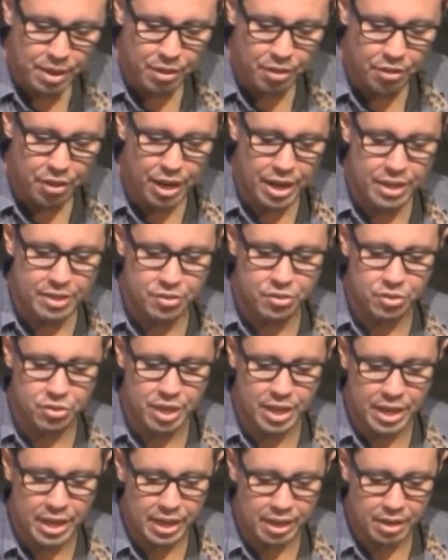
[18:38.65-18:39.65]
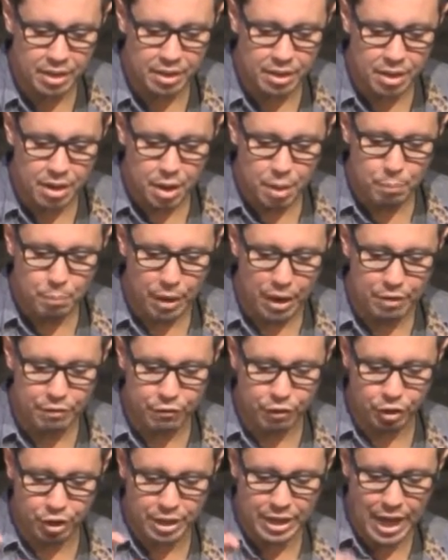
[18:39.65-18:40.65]
They sinned by
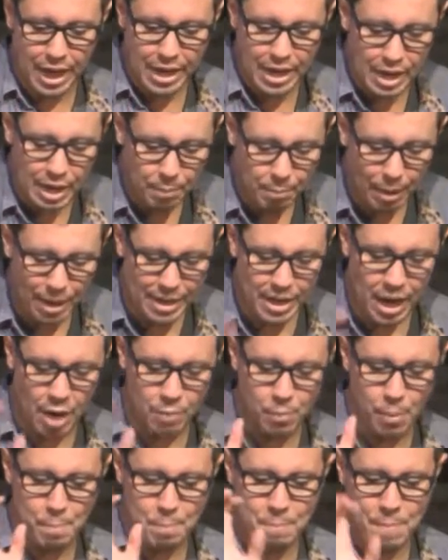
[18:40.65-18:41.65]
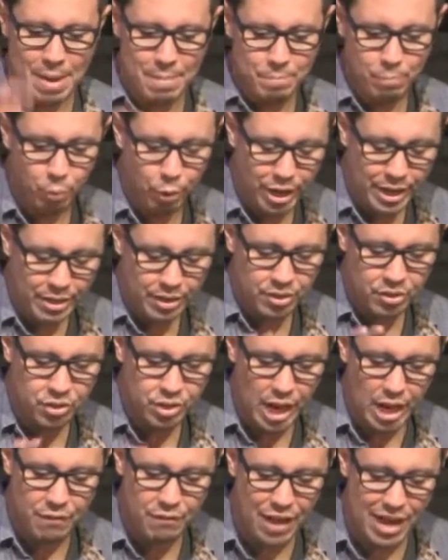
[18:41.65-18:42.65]
forgetting, by not remembering the
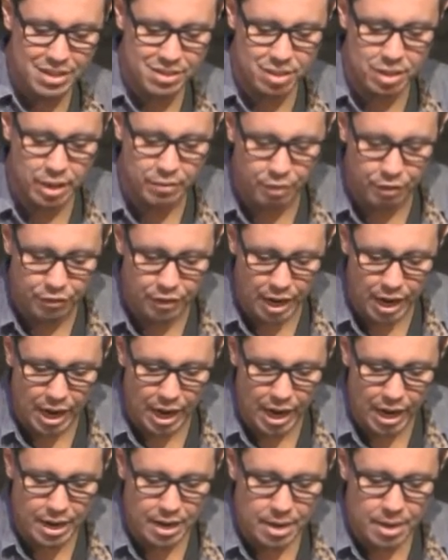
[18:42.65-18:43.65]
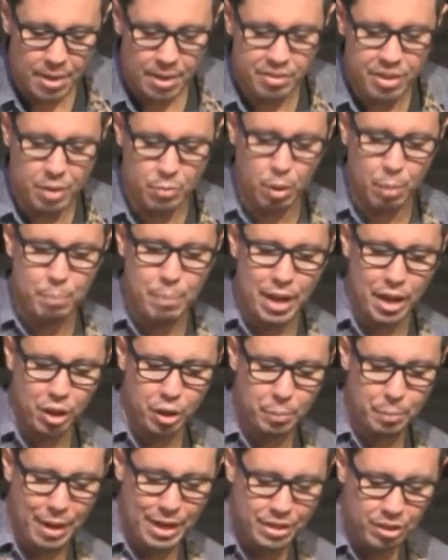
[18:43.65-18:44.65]
steadfast love of God. They
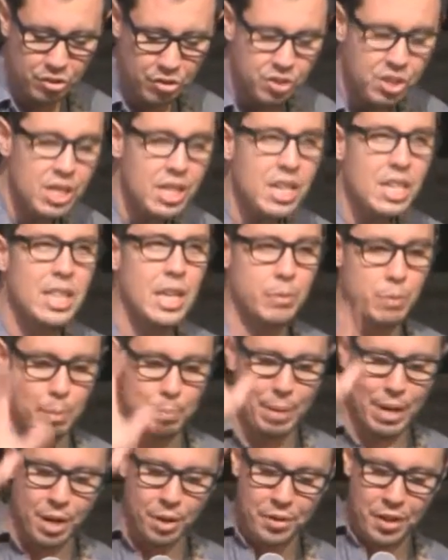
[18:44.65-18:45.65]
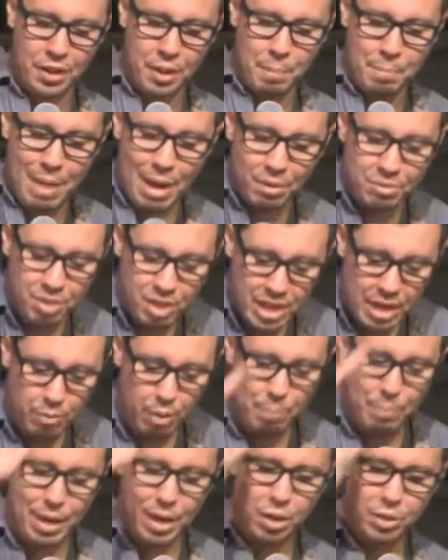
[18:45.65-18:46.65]
rebelled by the sea. They rebelled on the mountain. They
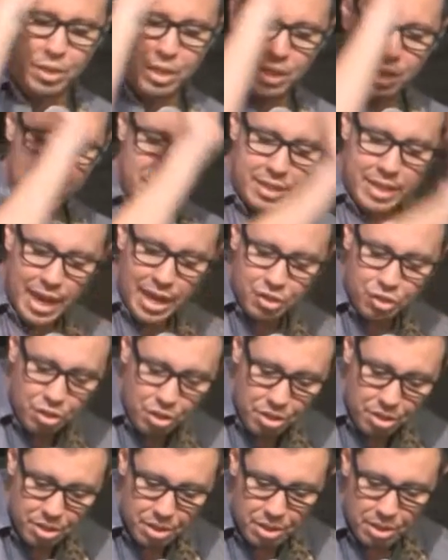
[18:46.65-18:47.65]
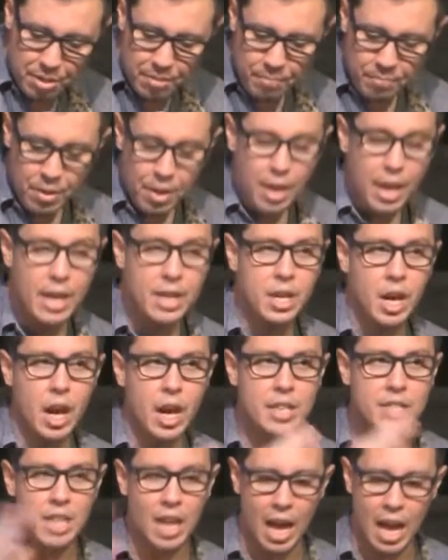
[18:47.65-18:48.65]
rebelled in the desert. And
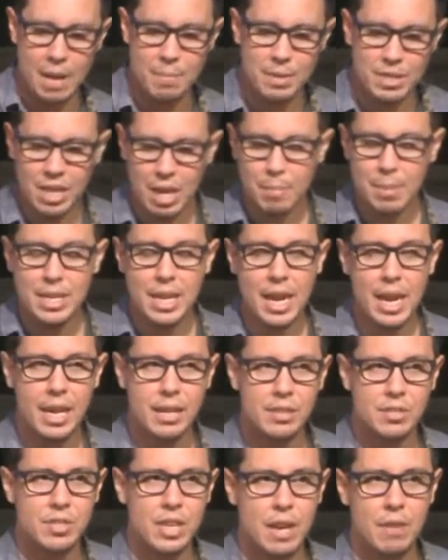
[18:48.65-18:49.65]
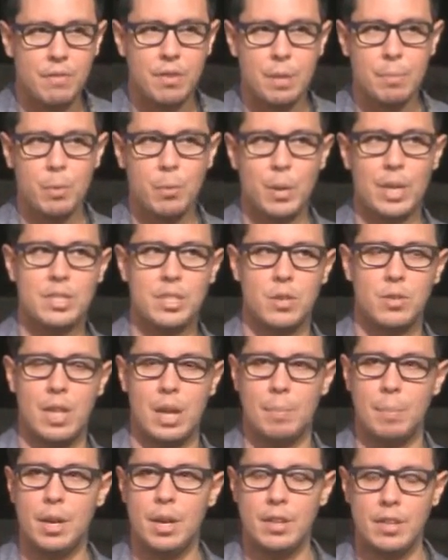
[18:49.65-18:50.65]
God, time and time again, saved them and rescued
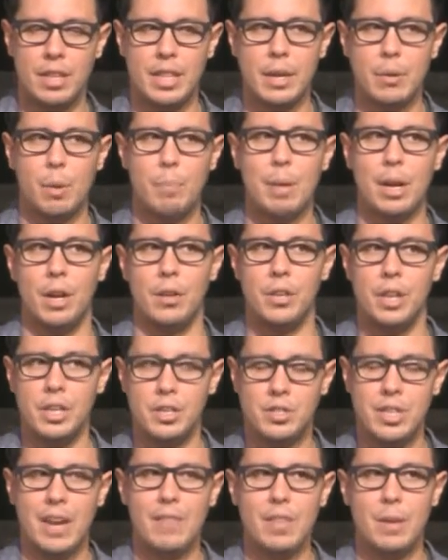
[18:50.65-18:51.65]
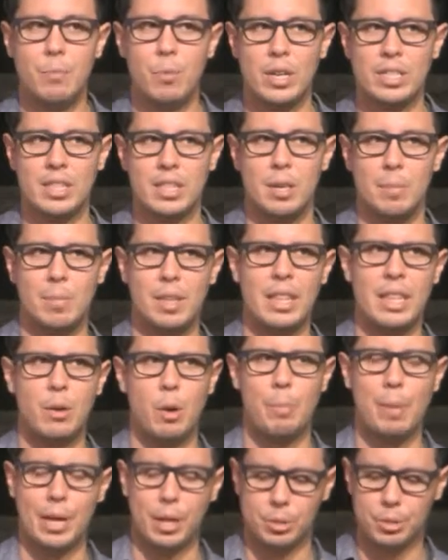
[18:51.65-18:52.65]
them. Then they rebelled. Saved them, rescued them. Then they
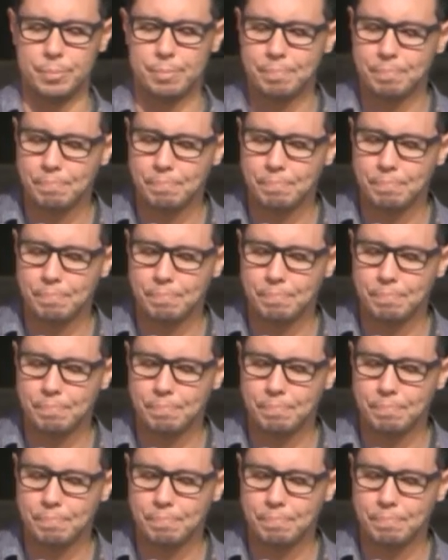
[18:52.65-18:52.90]
rebelled.